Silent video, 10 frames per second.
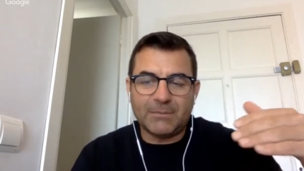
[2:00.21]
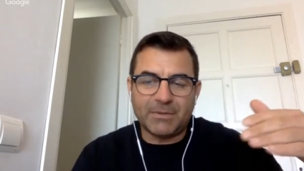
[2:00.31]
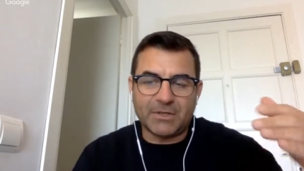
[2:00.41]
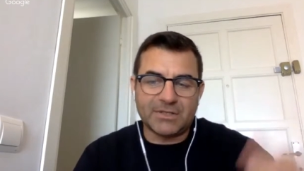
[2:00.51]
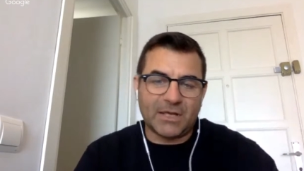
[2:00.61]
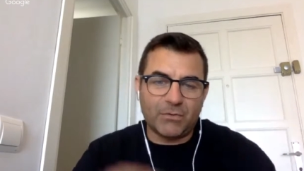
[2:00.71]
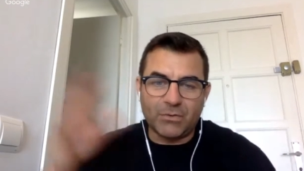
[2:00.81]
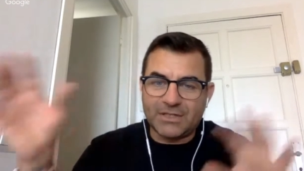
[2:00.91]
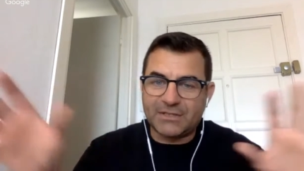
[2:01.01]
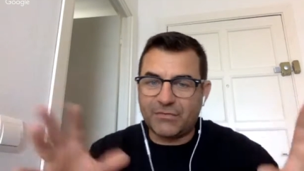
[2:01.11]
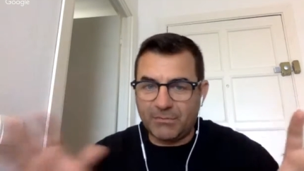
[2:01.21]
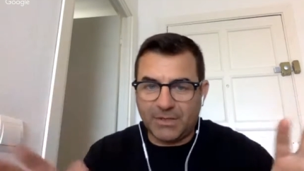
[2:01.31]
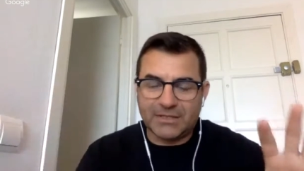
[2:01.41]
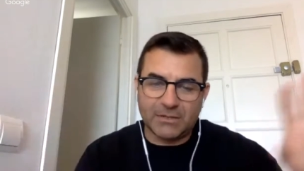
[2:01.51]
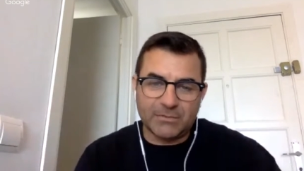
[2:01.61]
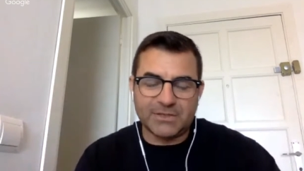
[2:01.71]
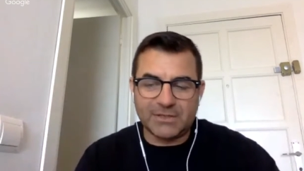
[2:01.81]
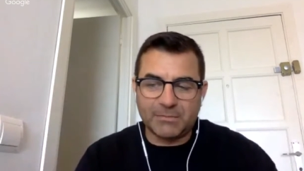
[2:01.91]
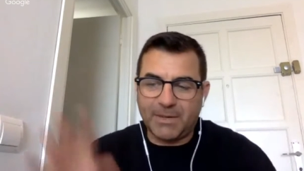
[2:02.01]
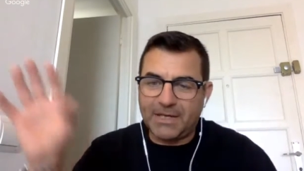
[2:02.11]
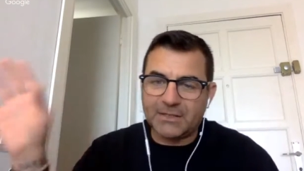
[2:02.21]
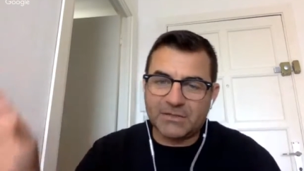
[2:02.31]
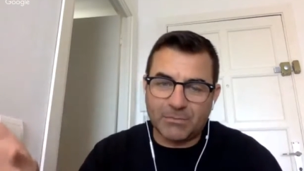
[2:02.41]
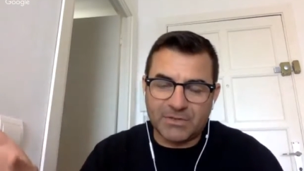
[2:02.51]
because they were all in different, like some was in Spain and some